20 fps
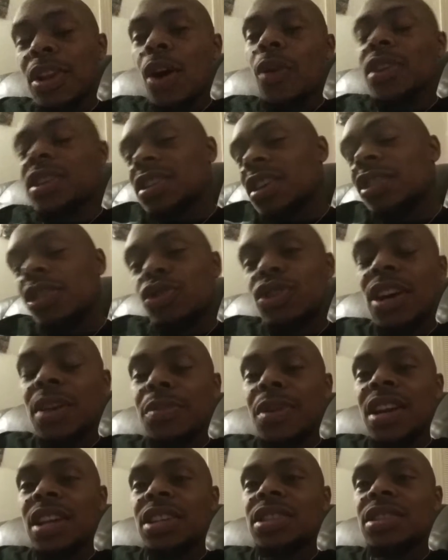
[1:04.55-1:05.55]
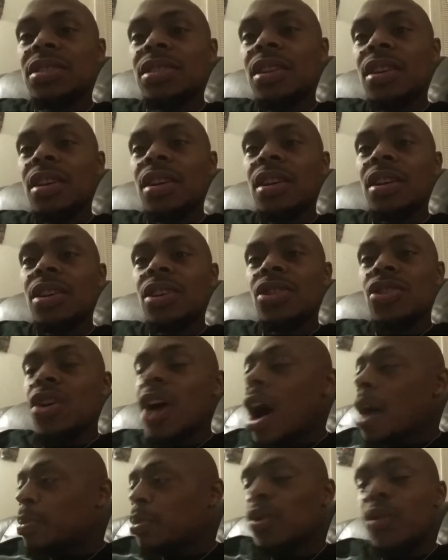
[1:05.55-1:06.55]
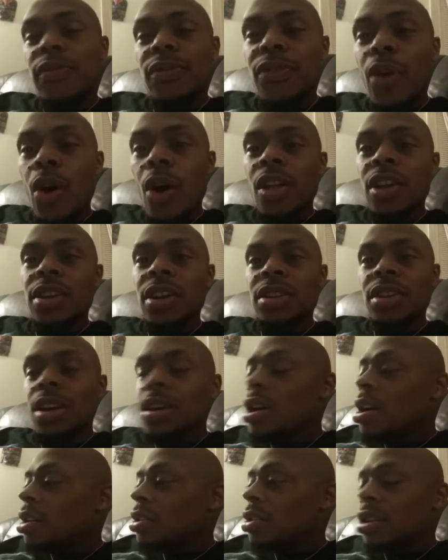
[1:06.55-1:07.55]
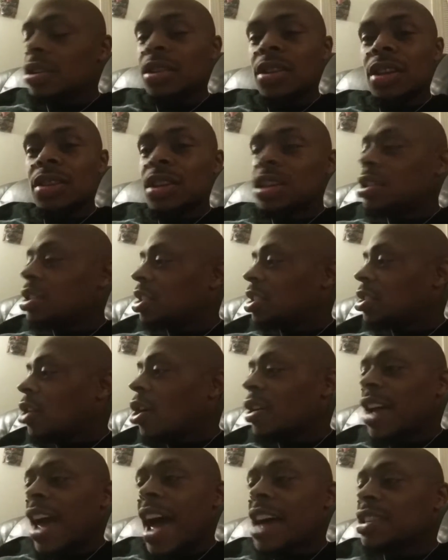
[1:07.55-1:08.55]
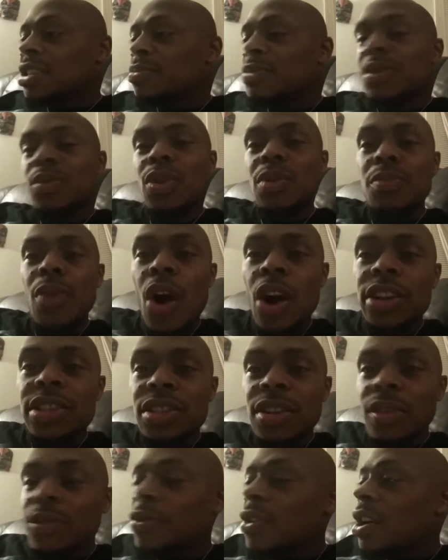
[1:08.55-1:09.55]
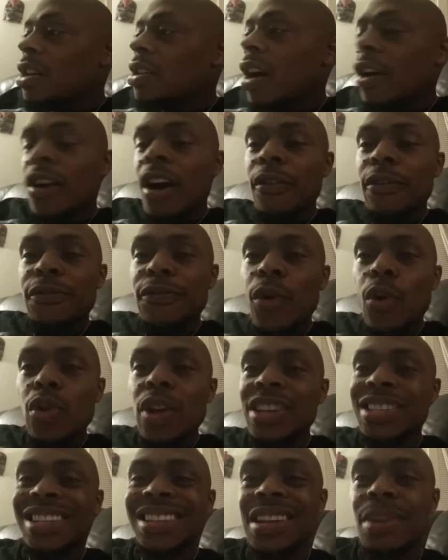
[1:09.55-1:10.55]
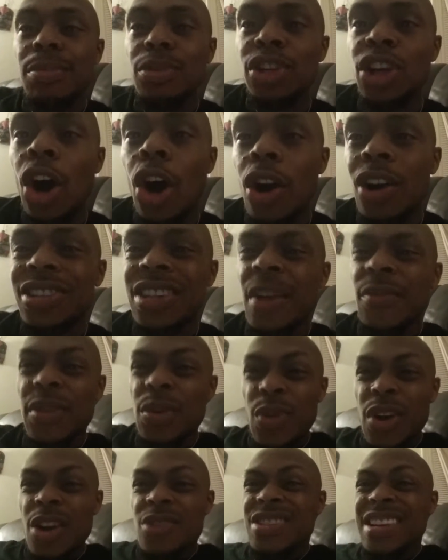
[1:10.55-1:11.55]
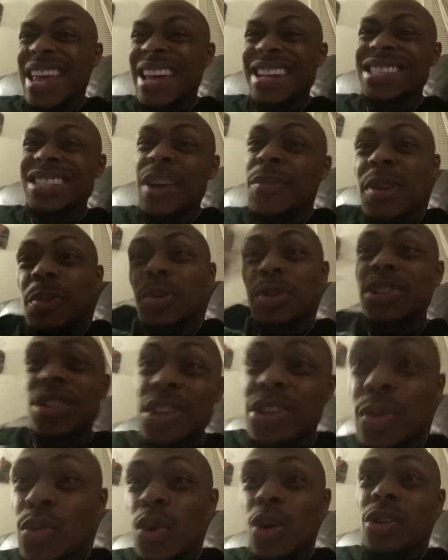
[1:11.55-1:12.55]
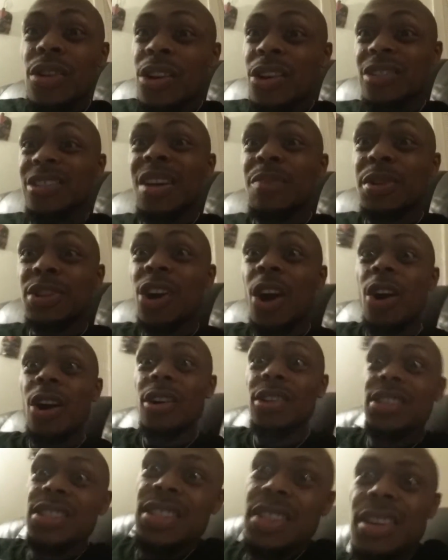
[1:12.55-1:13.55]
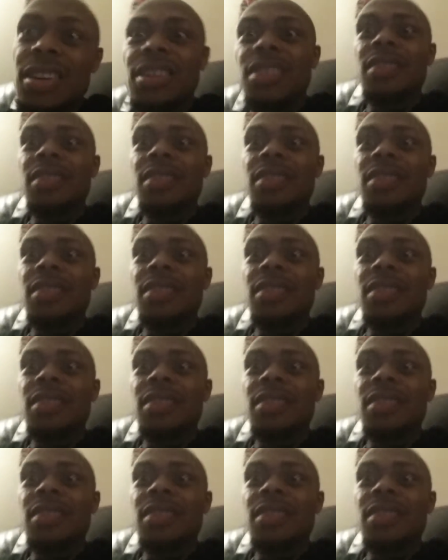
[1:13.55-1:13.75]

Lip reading: below. It's under 10 minutes. You know, I approve of all of the sarcasm and remarks of foolish libertards everywhere. They're like 70% of the world are libertards.